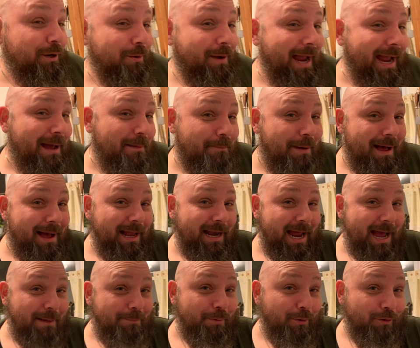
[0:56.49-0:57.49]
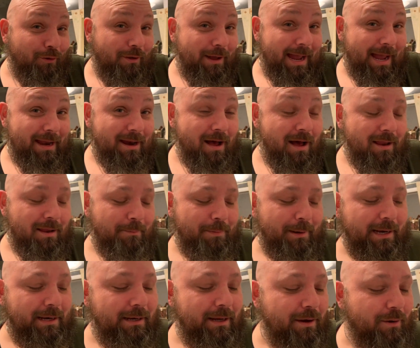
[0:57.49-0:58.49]
do ham, pineapple, and
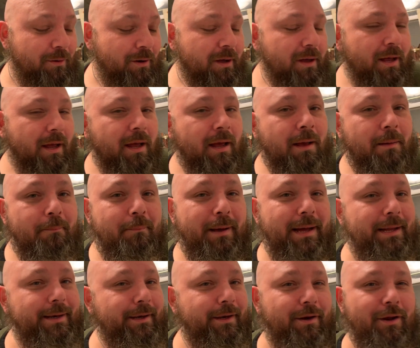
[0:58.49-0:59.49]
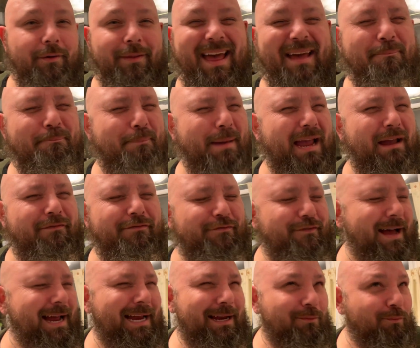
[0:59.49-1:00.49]
jalapeno. But, you know, that big
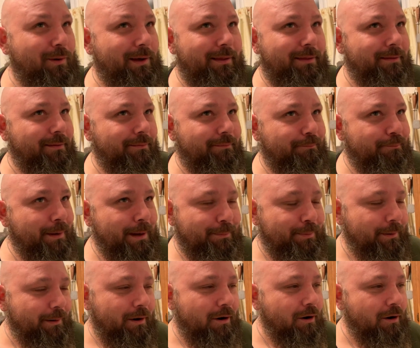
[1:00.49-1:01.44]
fight with pepper